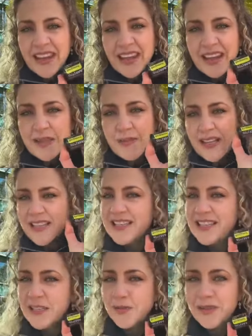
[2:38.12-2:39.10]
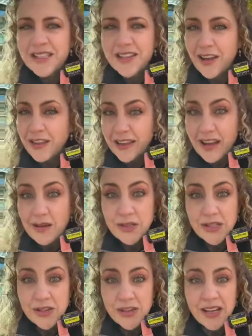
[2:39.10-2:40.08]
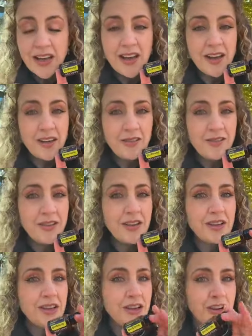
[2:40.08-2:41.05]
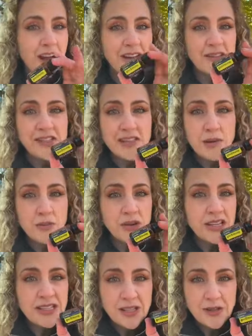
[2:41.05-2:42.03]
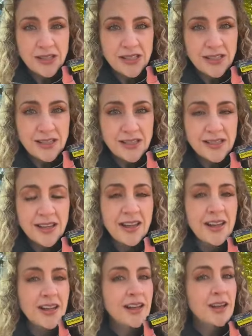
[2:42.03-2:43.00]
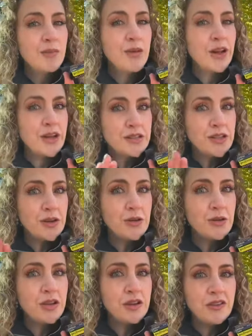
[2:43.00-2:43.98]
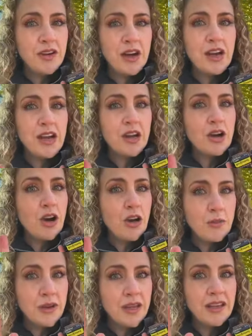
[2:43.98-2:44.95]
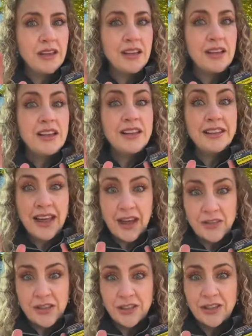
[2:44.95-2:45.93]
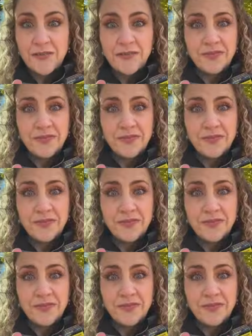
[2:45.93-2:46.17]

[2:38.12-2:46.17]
is because this one's got the chemistry of your kind of summery citruses, but also your very calming lavender.